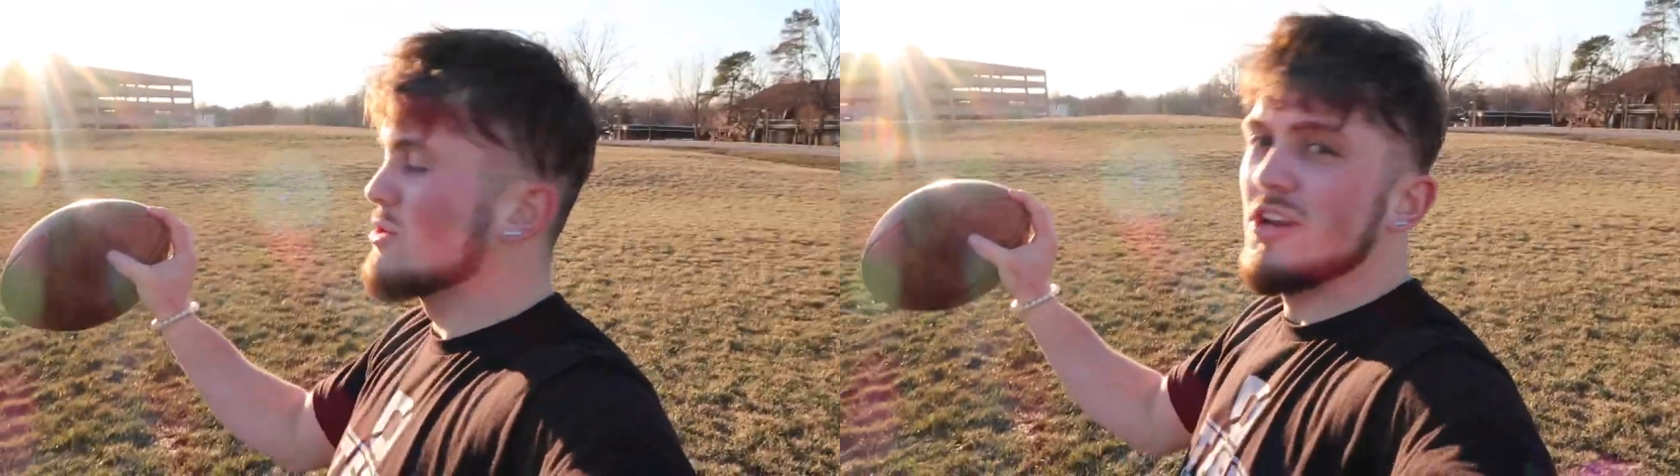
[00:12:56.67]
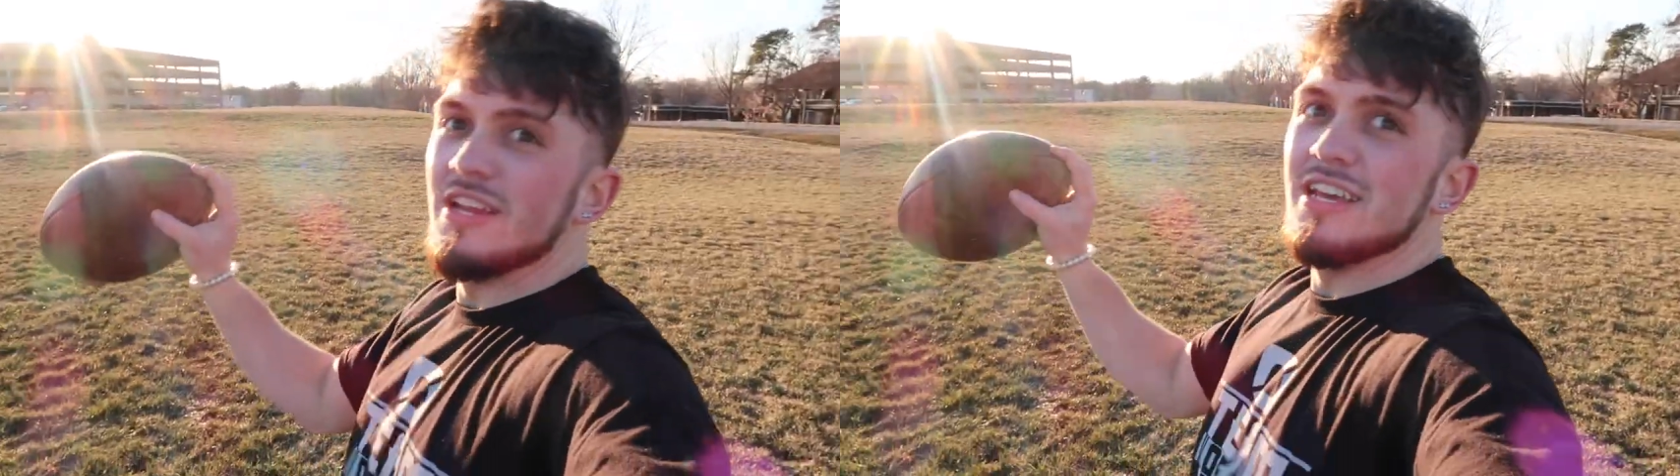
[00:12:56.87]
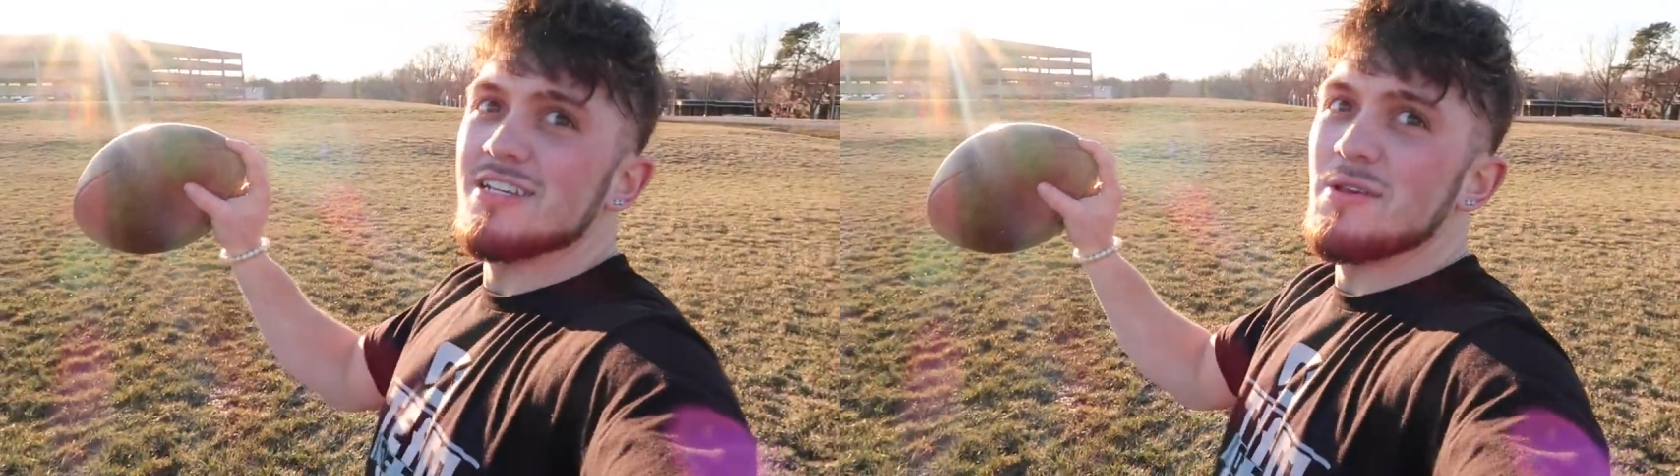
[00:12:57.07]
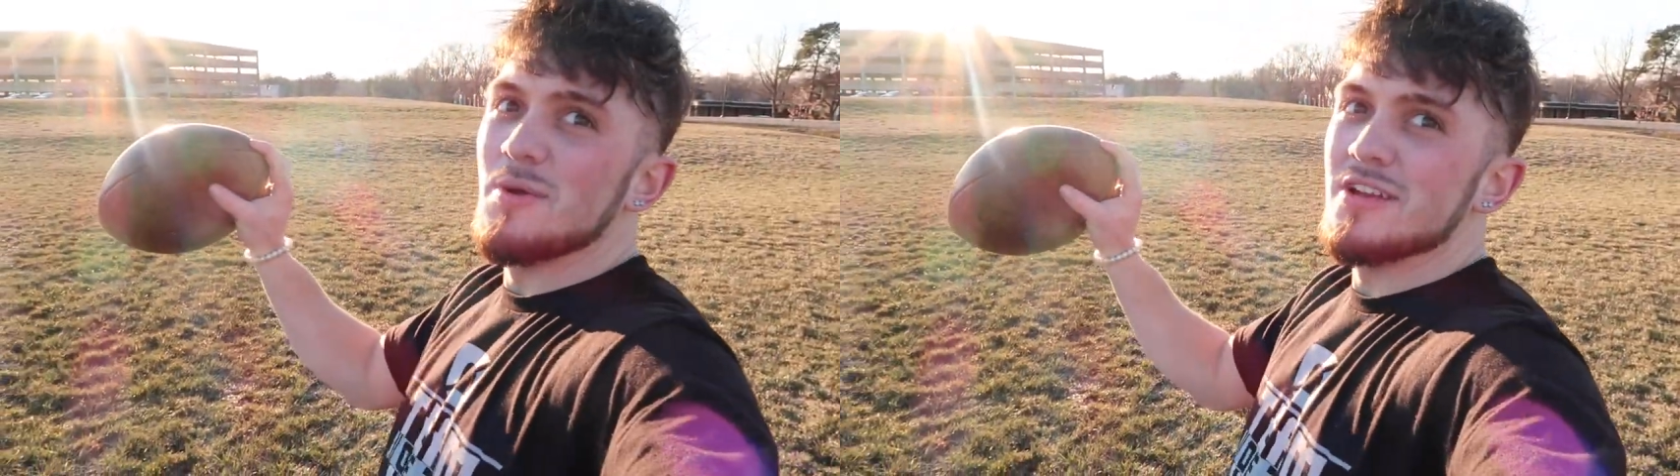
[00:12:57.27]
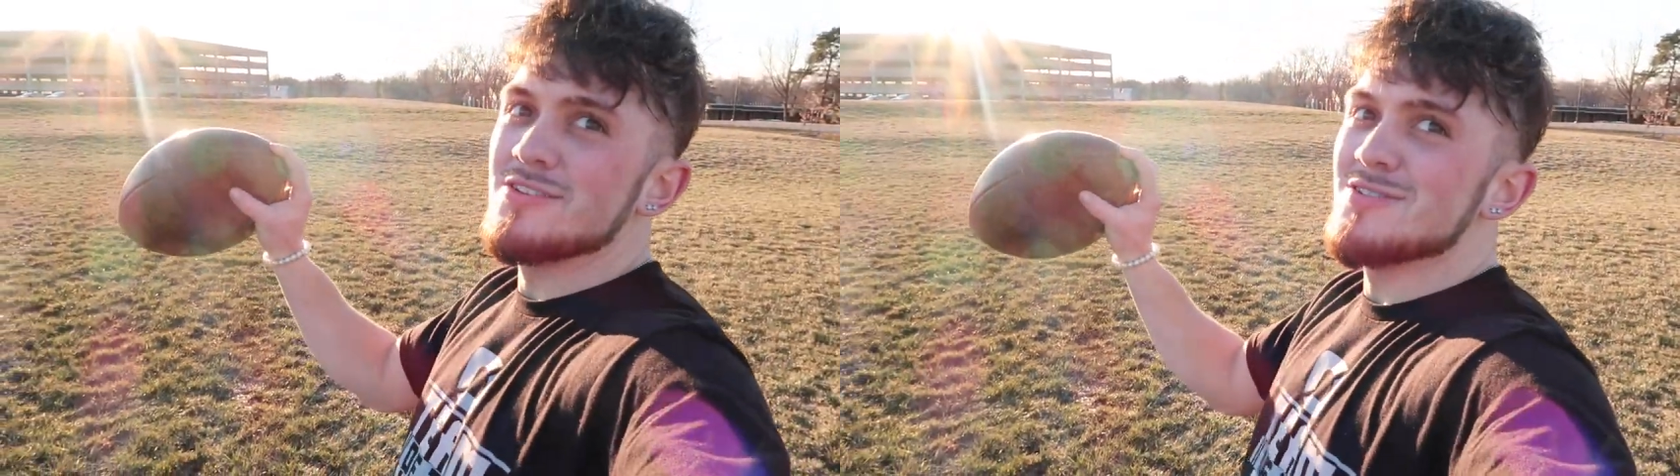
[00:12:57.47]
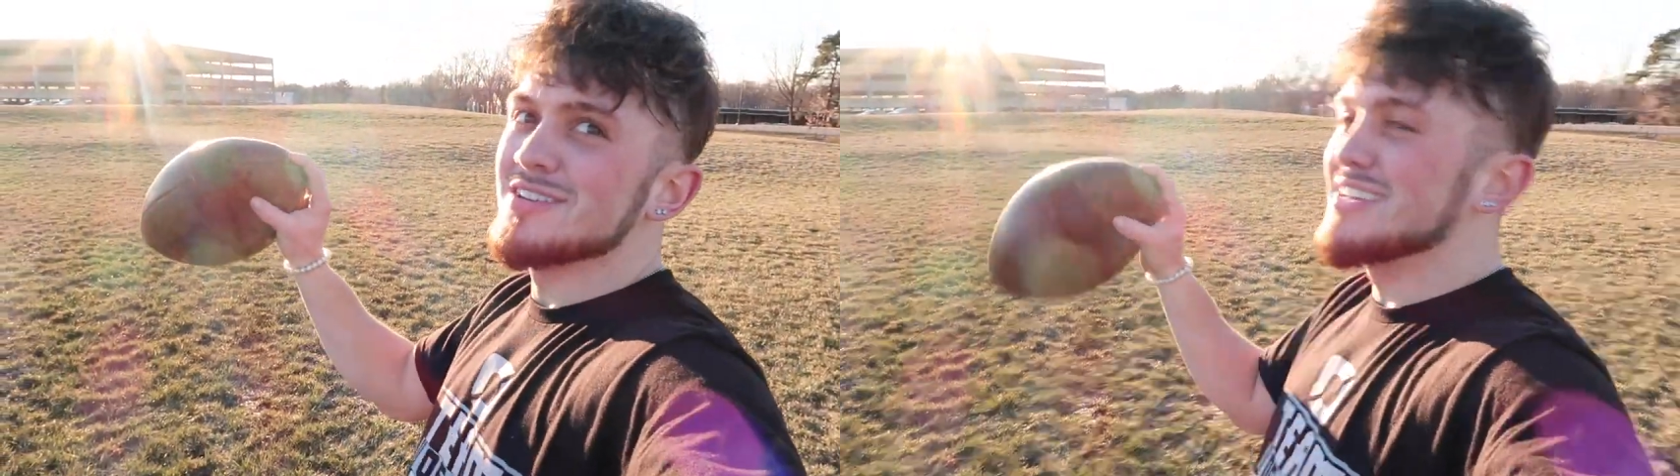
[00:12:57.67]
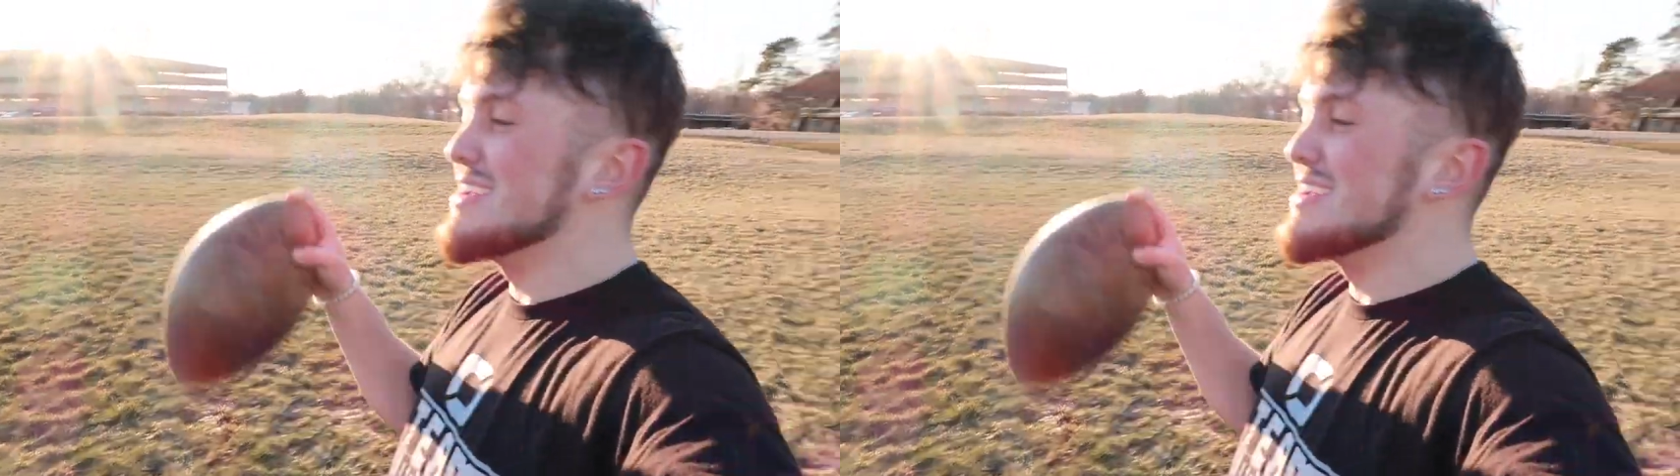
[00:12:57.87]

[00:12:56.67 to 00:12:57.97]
good easy one. You know what